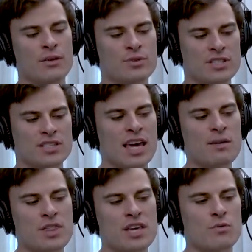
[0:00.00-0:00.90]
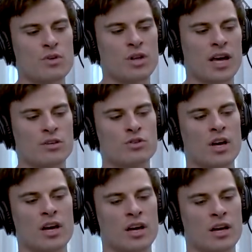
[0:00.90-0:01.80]
And it was the same thing with like,
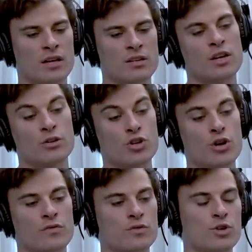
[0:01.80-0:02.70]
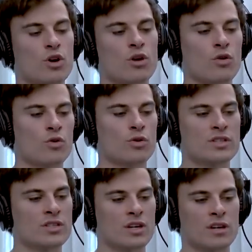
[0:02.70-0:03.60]
Jonah from Tonga or
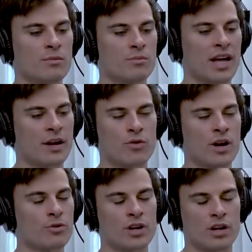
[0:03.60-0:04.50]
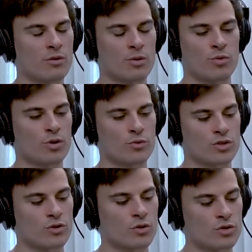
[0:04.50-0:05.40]
his black rapper. I can't remember what it
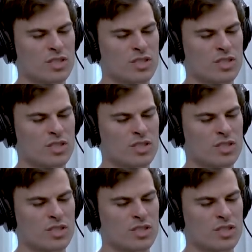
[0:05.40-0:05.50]
was called.